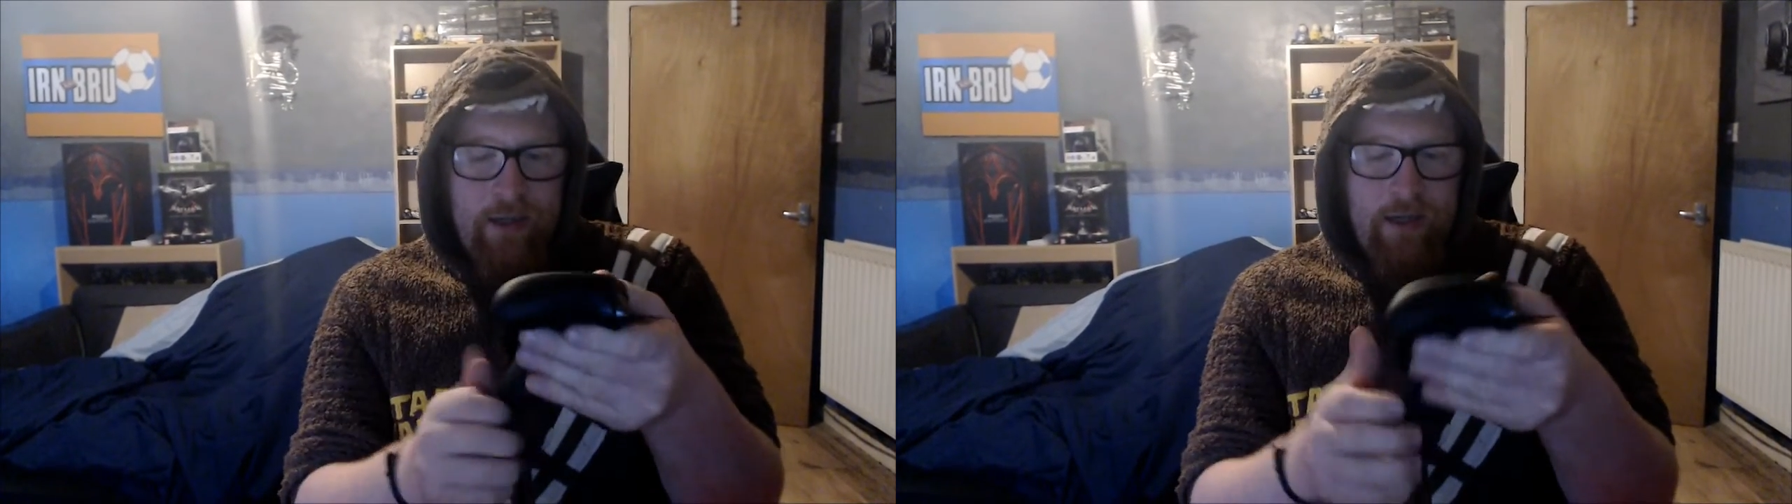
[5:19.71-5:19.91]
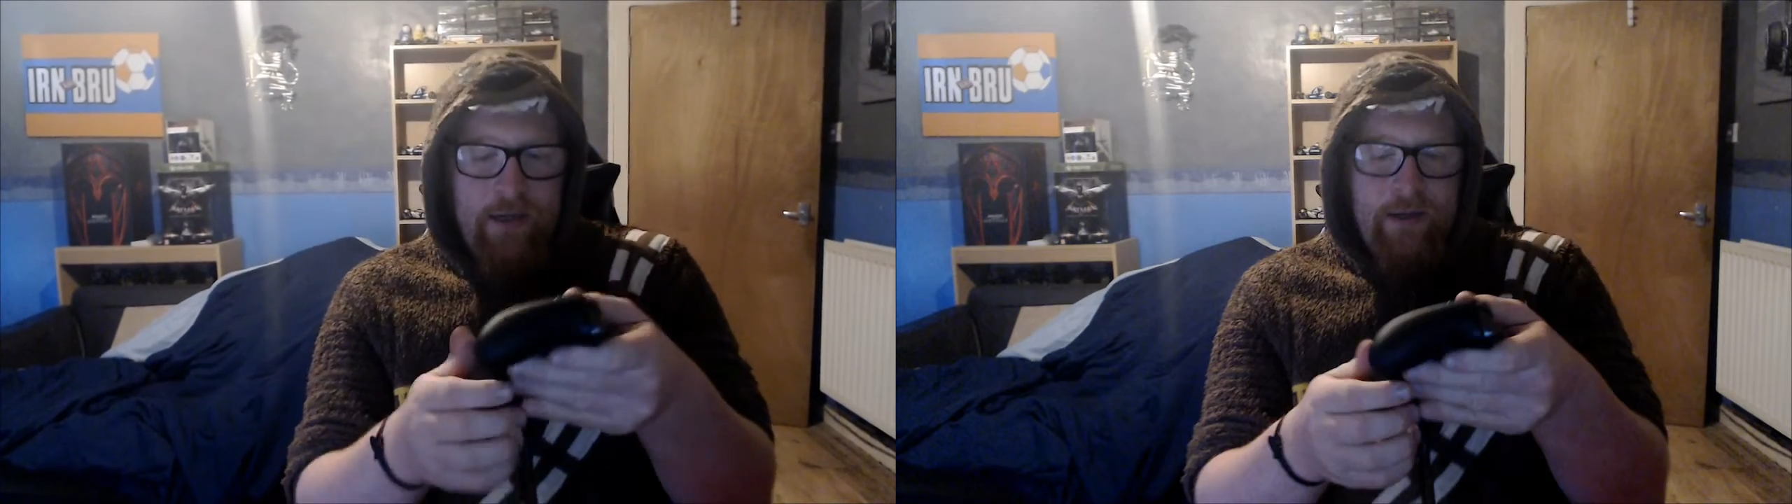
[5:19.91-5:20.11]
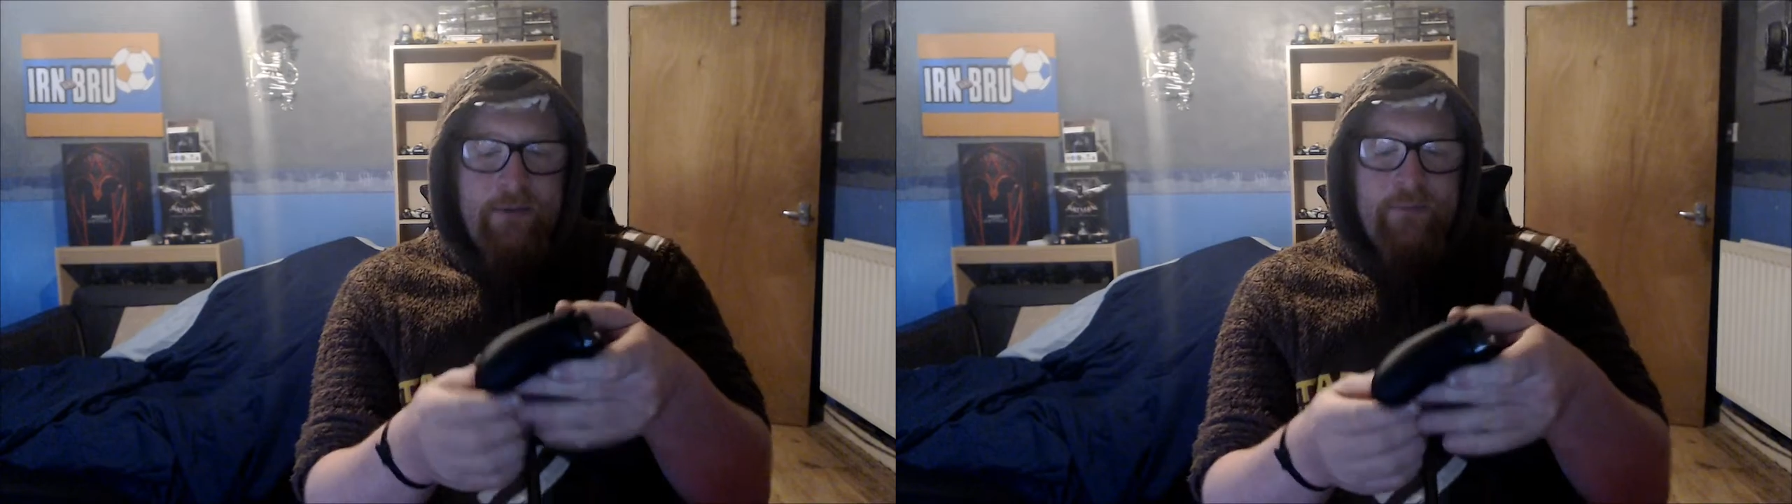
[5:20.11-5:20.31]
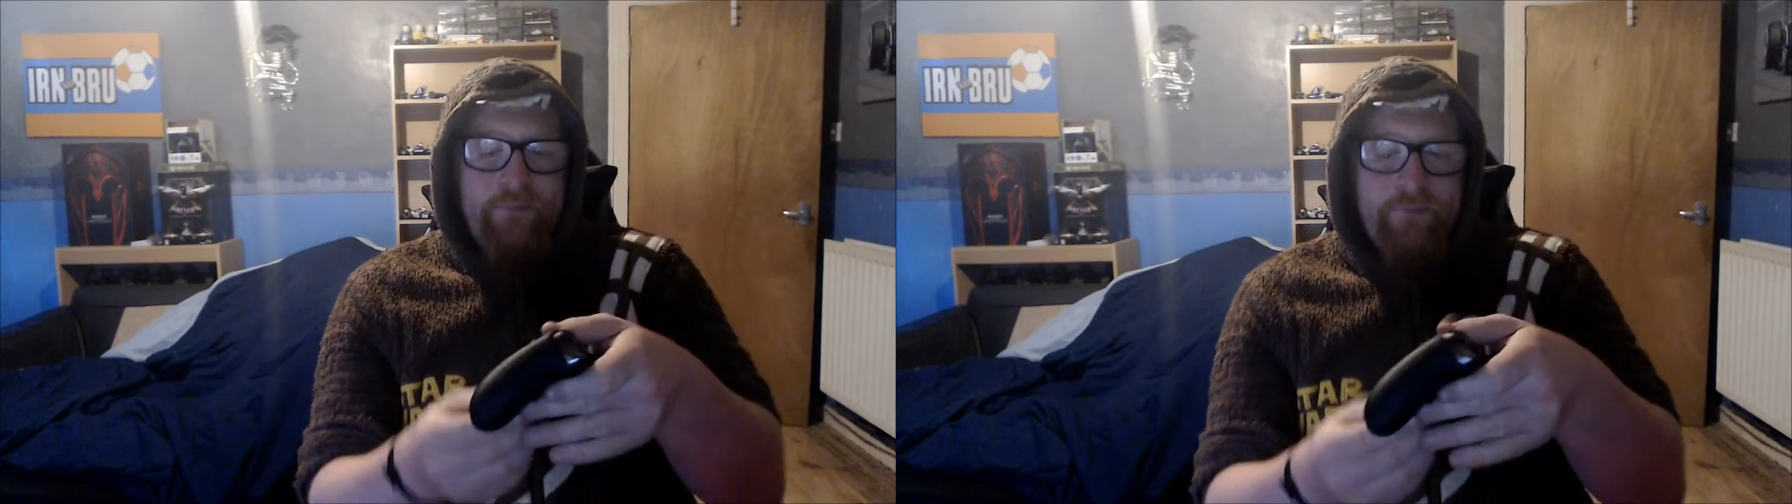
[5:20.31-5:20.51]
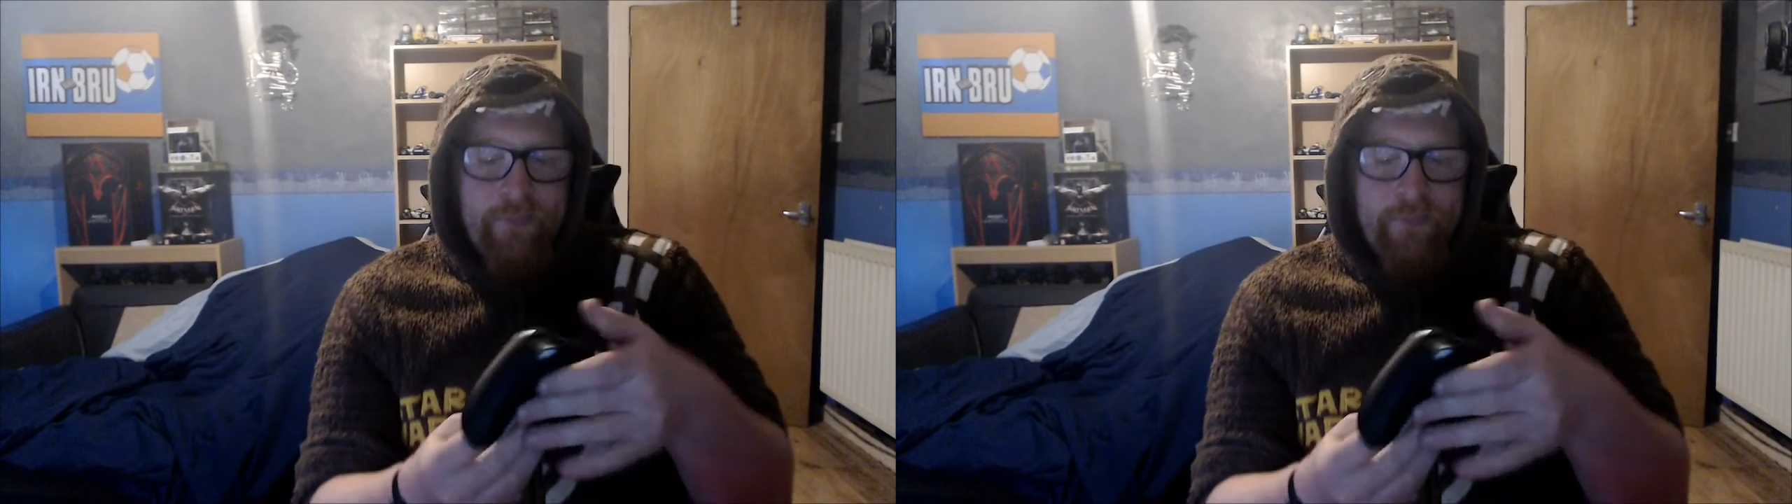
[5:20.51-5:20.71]

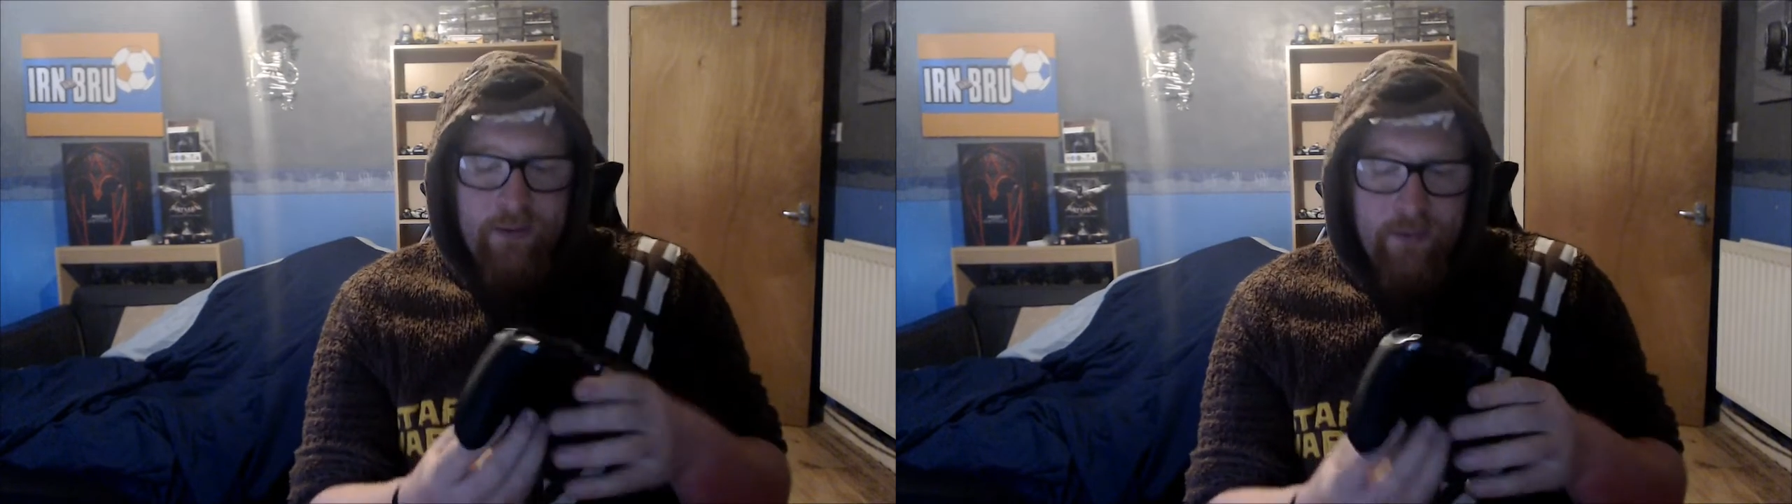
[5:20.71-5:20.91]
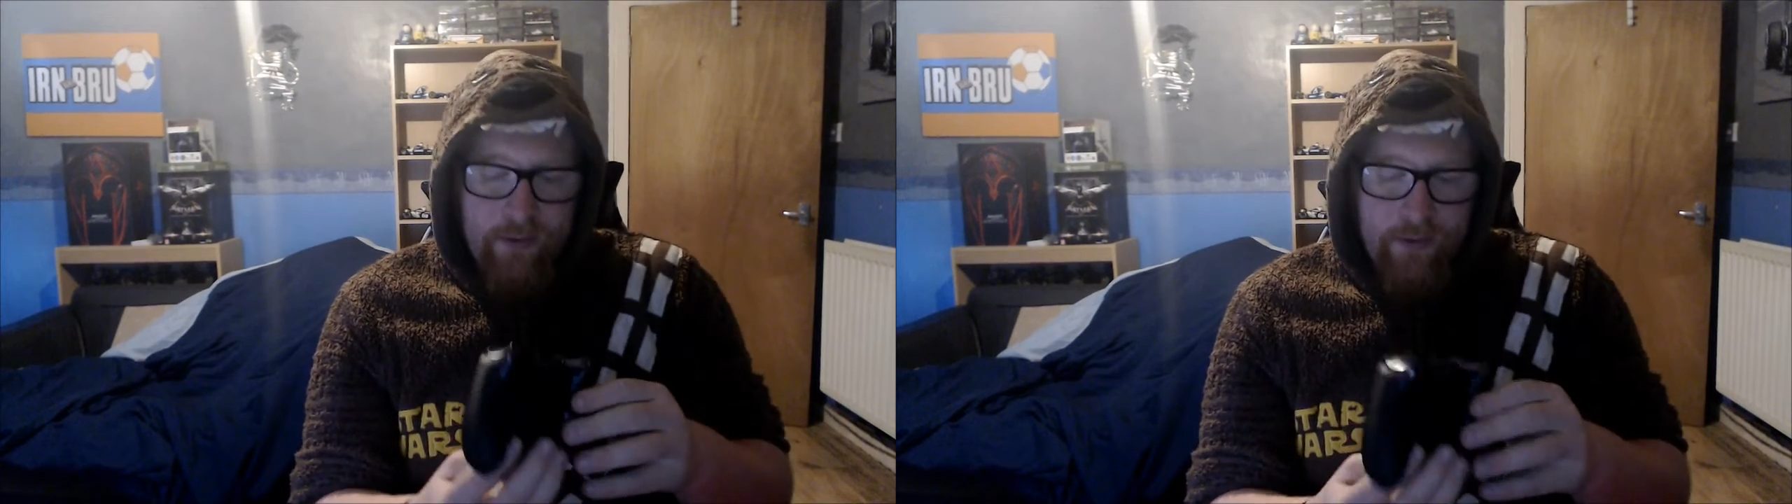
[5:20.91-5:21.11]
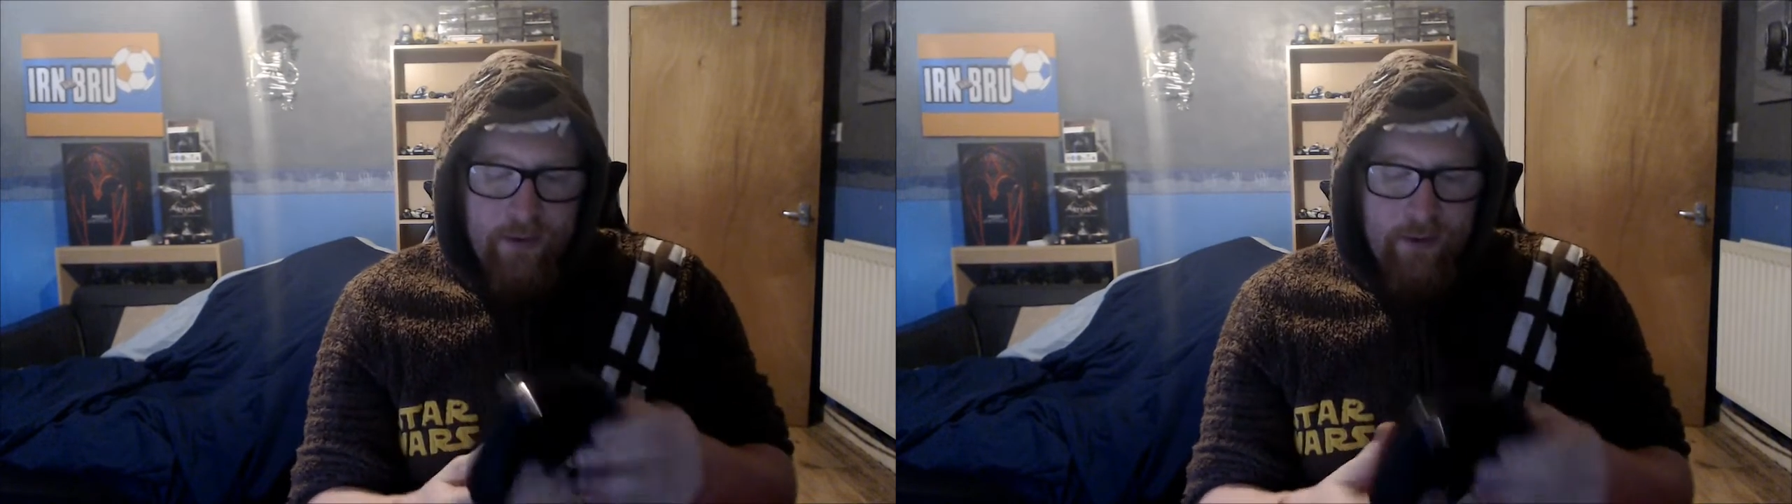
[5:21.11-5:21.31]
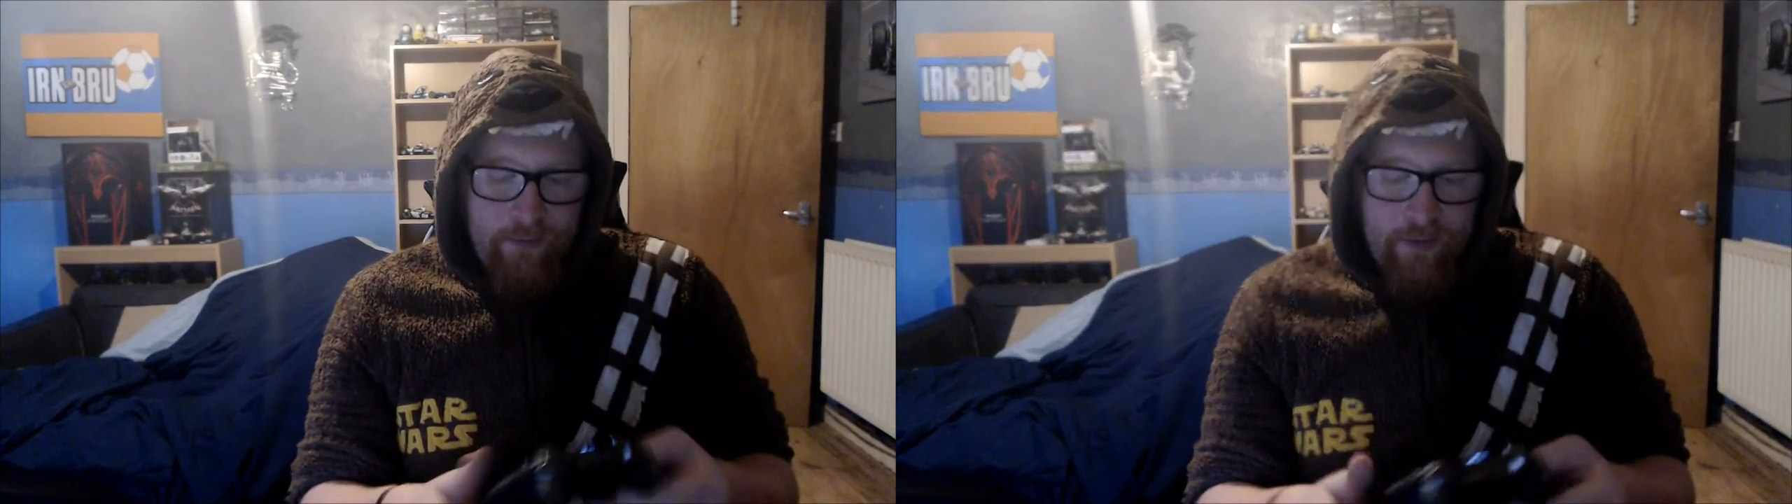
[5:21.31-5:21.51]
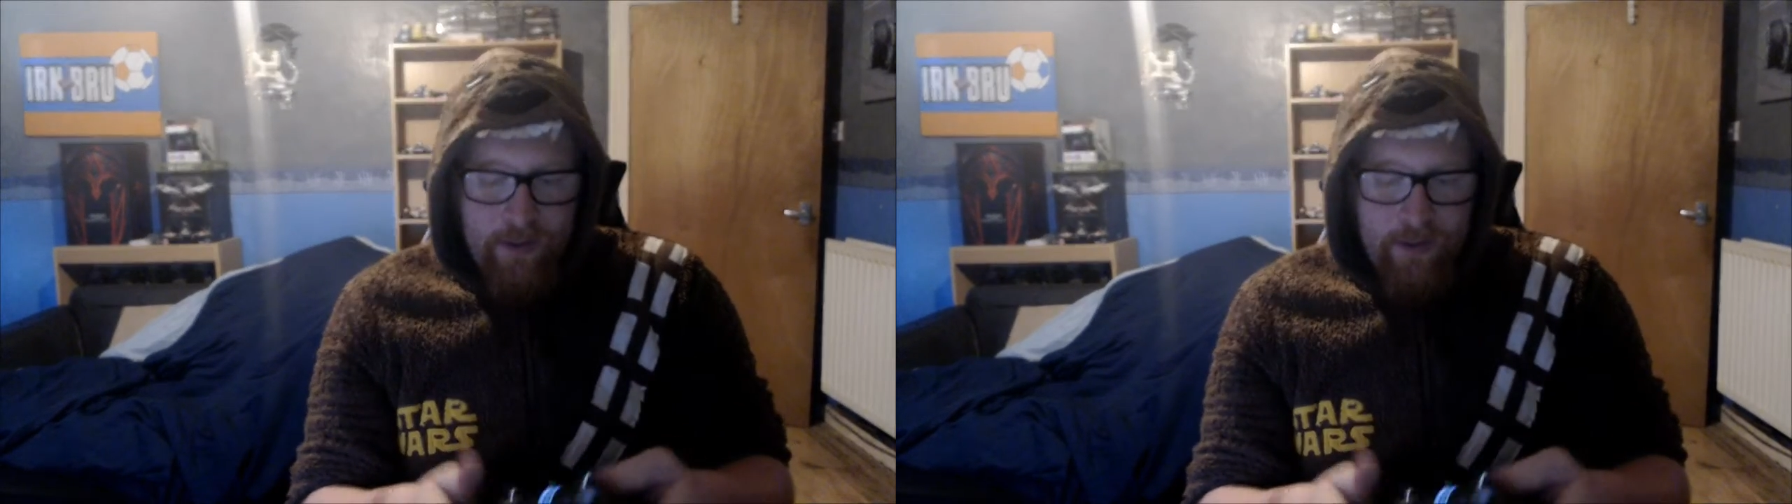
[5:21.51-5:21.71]
I
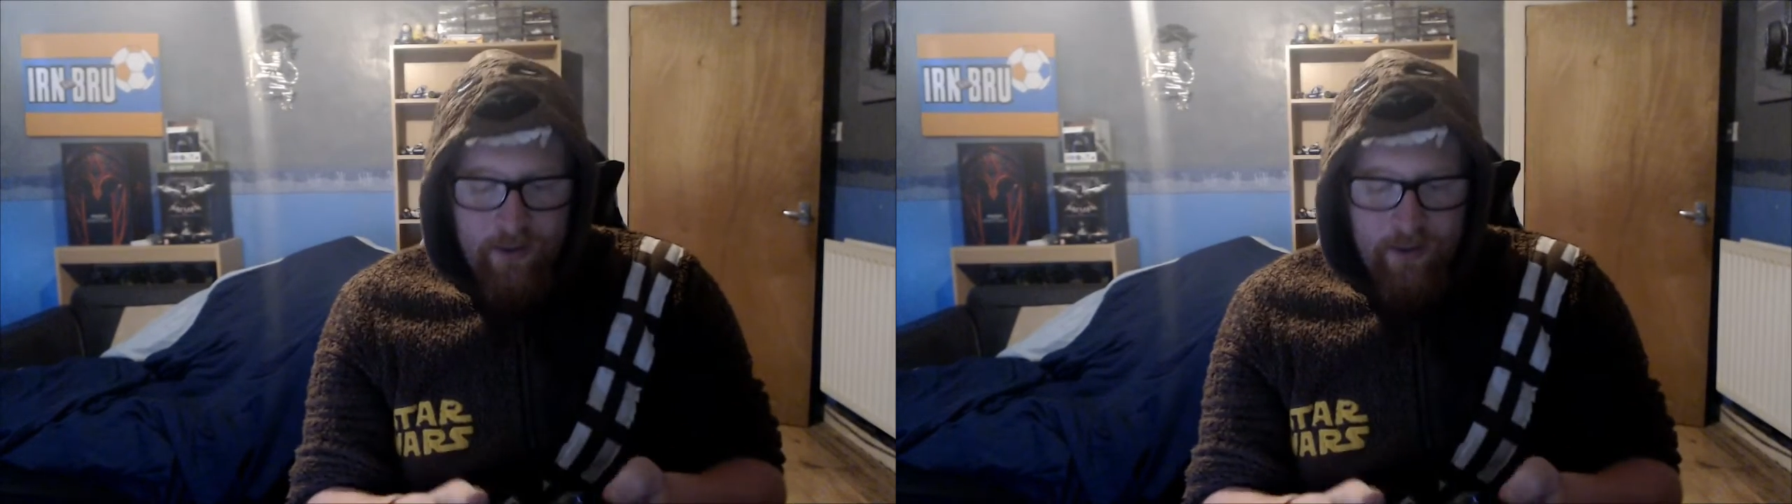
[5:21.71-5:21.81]
mean,